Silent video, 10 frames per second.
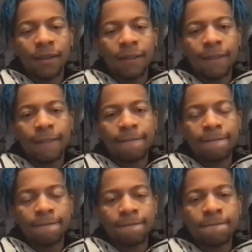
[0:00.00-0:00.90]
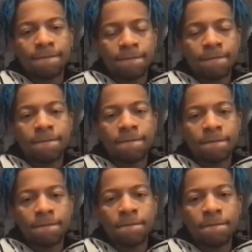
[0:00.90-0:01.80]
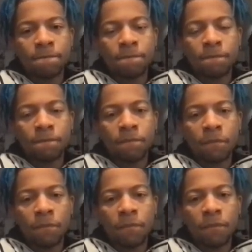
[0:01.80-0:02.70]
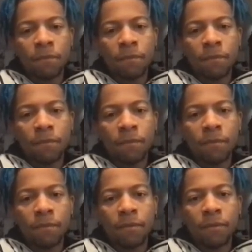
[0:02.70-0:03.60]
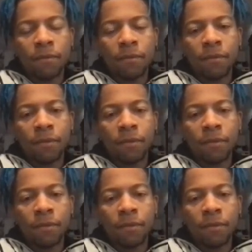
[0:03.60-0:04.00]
No words are spoken by the person on screen.